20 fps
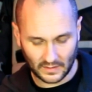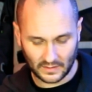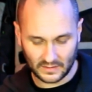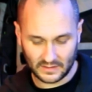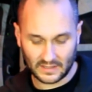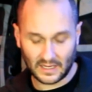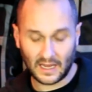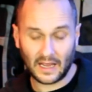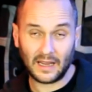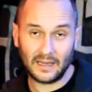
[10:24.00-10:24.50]

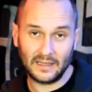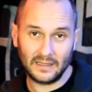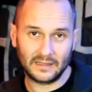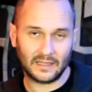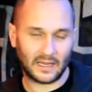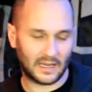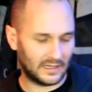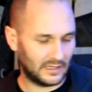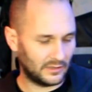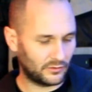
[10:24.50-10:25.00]

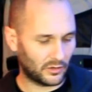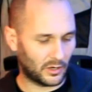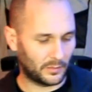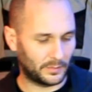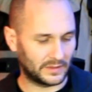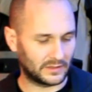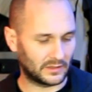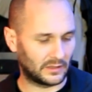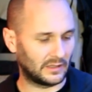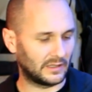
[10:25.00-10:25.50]
Tiny drop
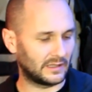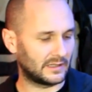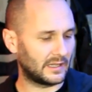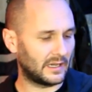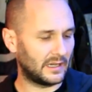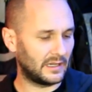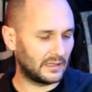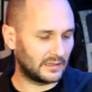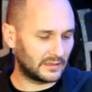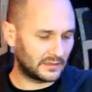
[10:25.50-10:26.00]
is all it
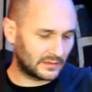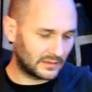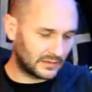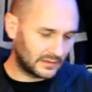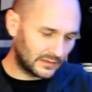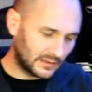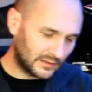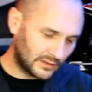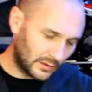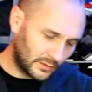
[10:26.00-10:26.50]
takes.
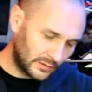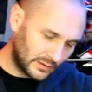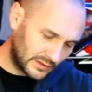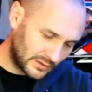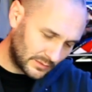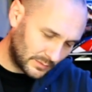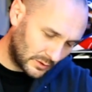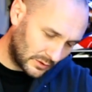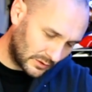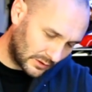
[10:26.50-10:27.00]
There's only a small